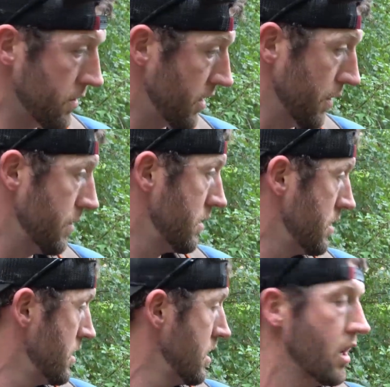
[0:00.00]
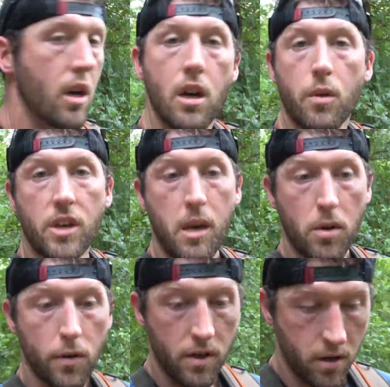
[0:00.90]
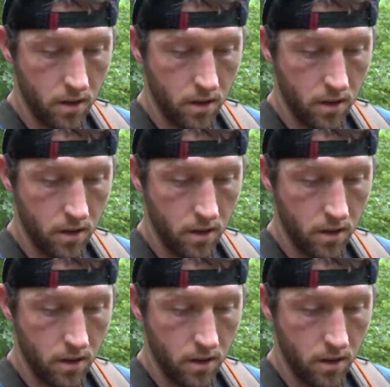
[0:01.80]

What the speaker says: So we'll keep moving.